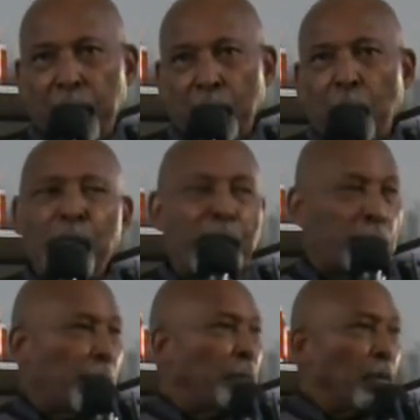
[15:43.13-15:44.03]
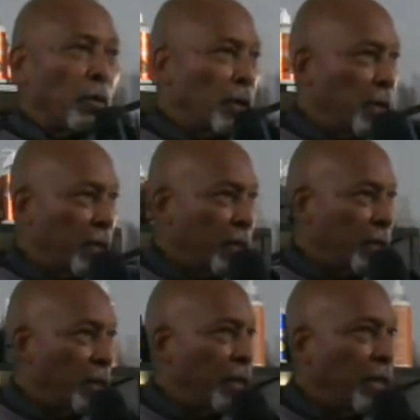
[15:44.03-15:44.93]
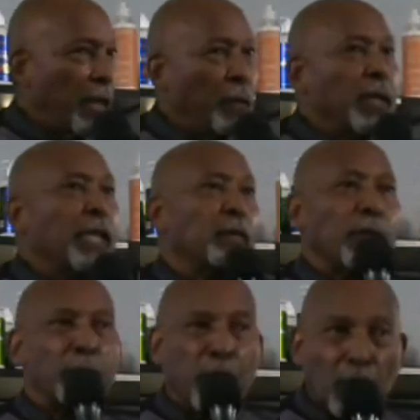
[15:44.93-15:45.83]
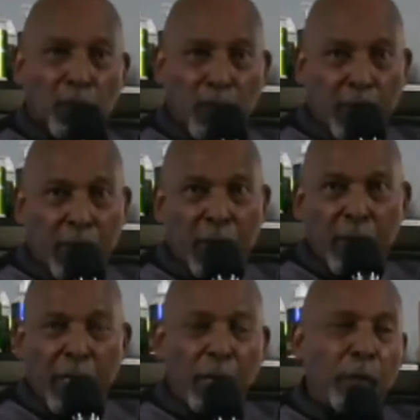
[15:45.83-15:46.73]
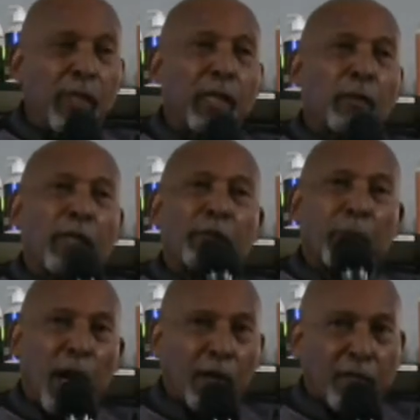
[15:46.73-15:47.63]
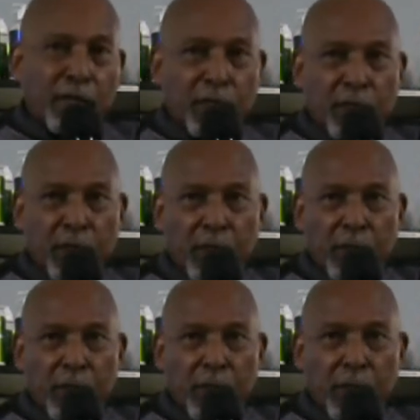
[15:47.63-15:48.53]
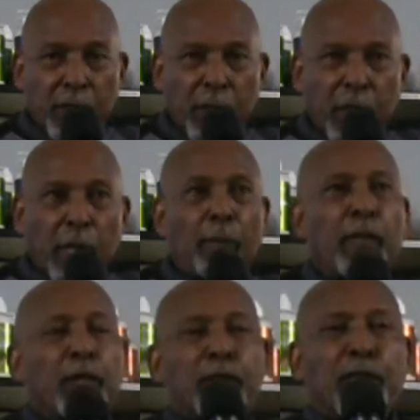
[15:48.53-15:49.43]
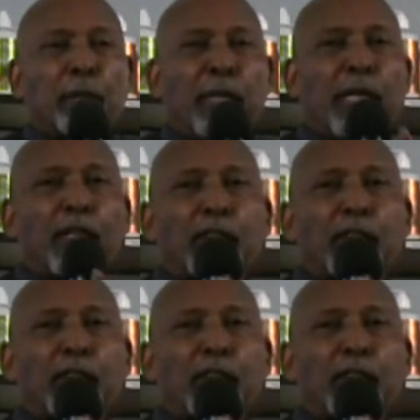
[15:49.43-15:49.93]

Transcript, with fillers: We think we're poor, and we think we're broke, and we think we're impoverished because somebody else